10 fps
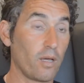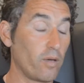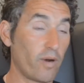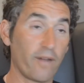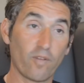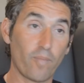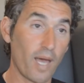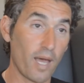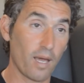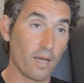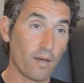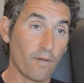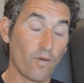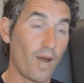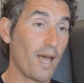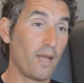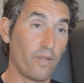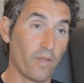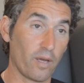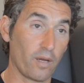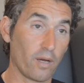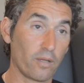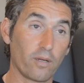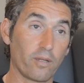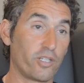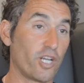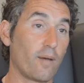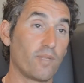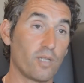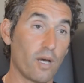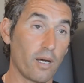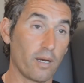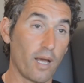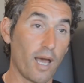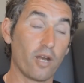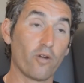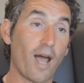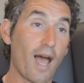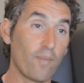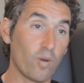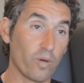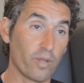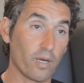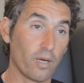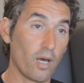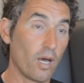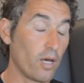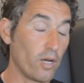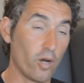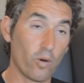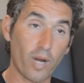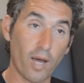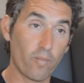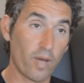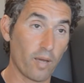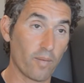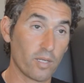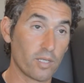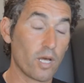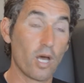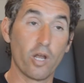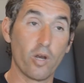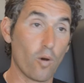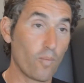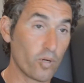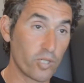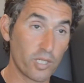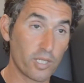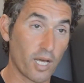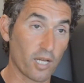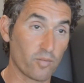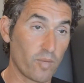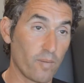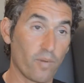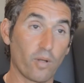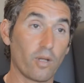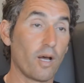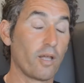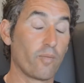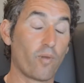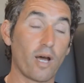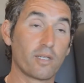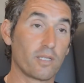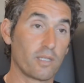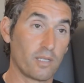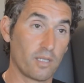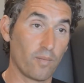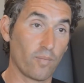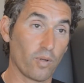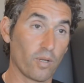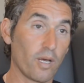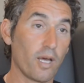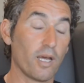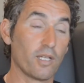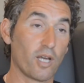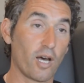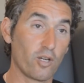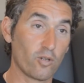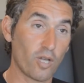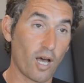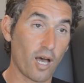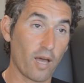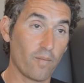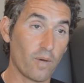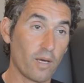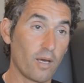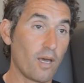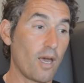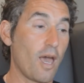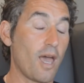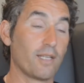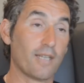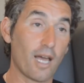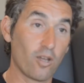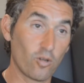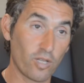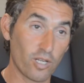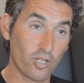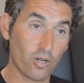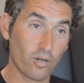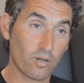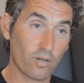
you don't have to pay for anything until the job is done and you're happy with it. No down payments, no pushy salespeople. The process is simple. It's on your time, it's at your leisure,